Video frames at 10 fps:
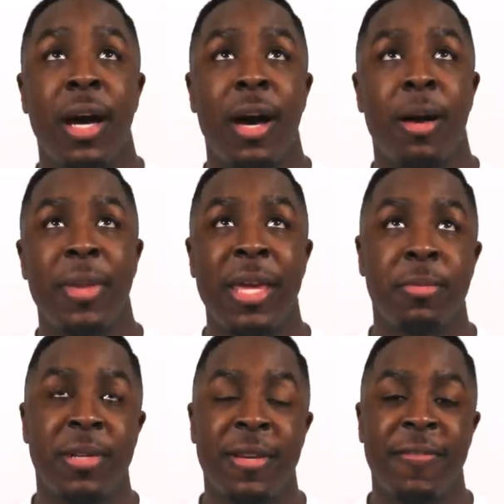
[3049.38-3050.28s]
Um,
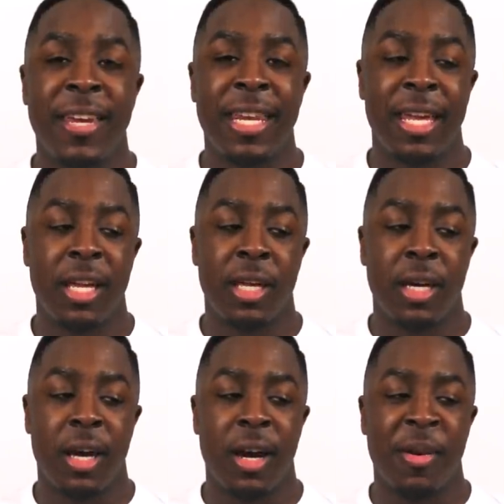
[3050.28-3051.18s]
him defeating
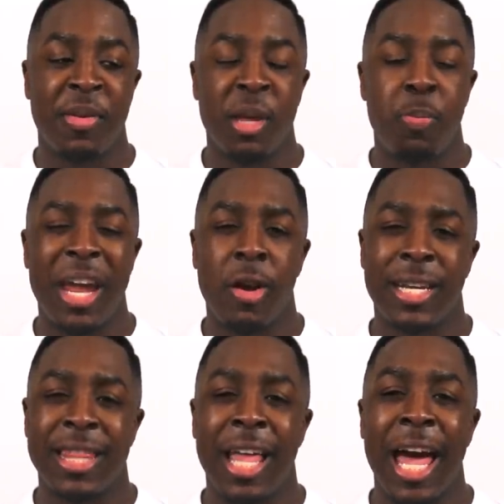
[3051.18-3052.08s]
um, the bear and
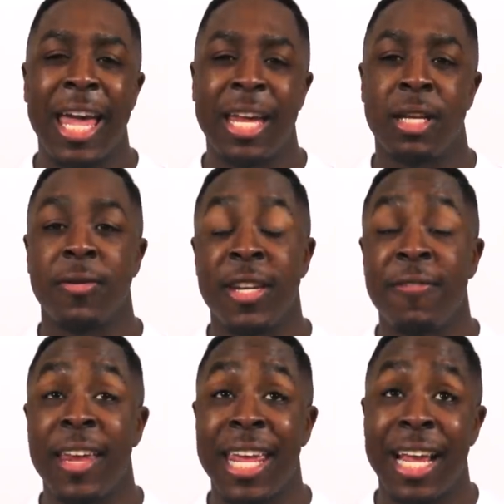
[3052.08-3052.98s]
the lion,
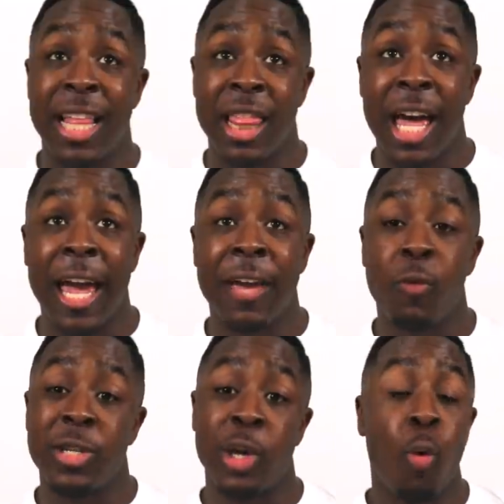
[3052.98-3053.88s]
defeating Goliath,
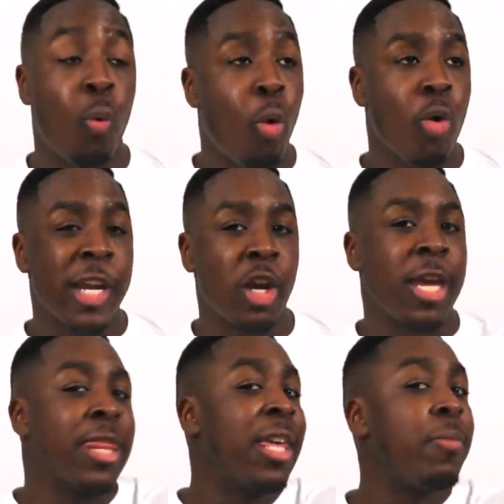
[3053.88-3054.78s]
was a warrior
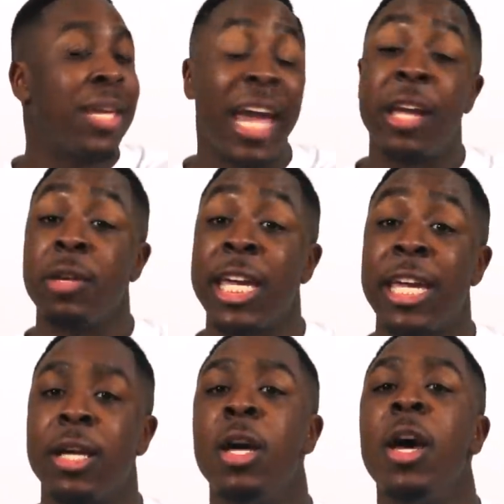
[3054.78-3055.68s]
and then became
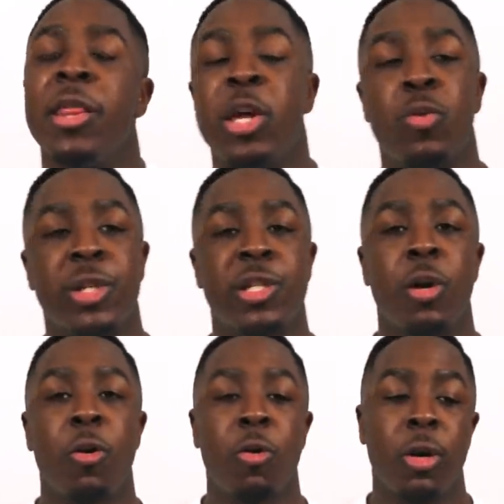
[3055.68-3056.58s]
king. There were
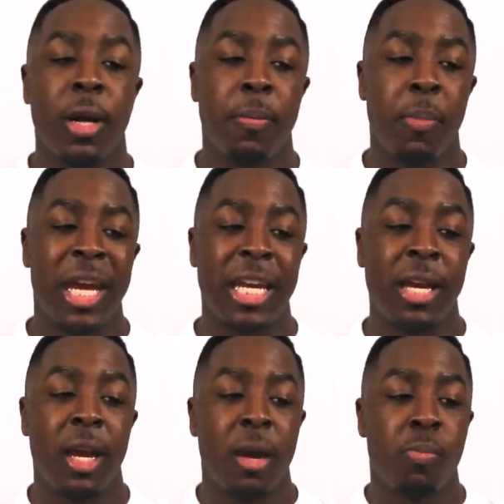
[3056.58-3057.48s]
so
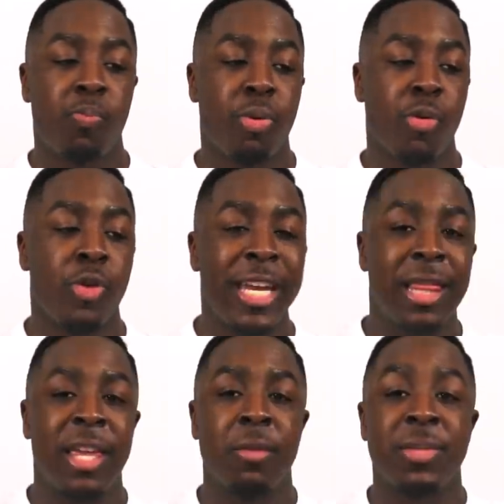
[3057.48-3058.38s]
many
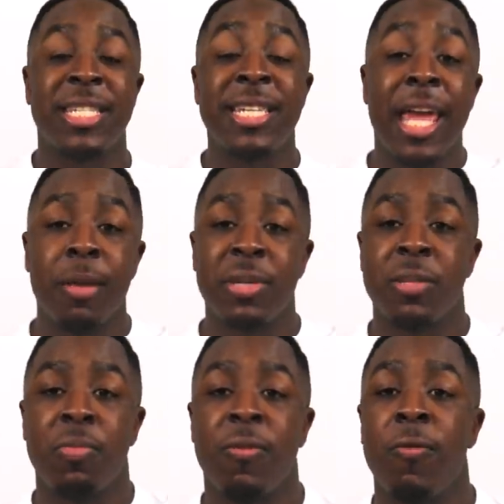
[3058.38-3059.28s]
prelim steps
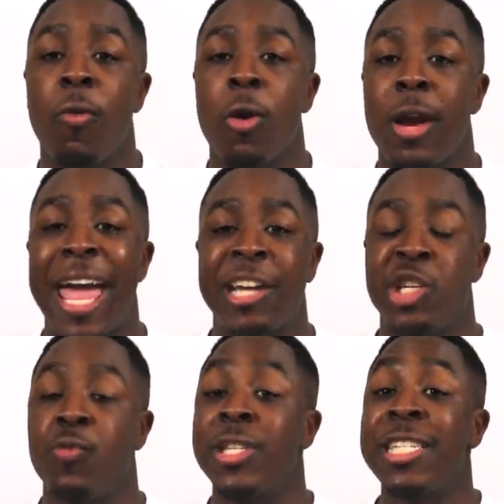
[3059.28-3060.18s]
before
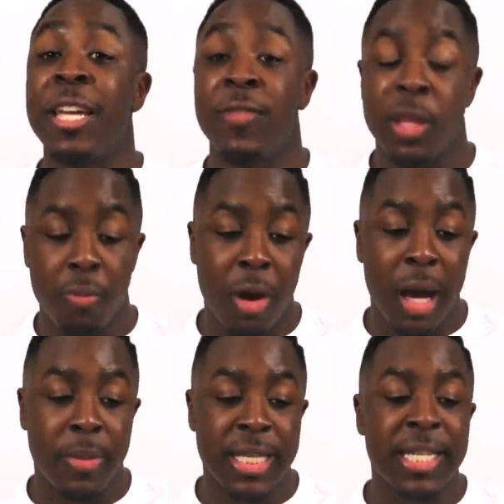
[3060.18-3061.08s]
actually receiving the
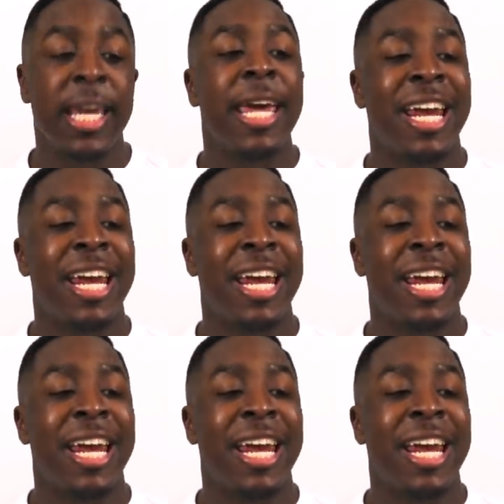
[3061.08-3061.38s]
promise.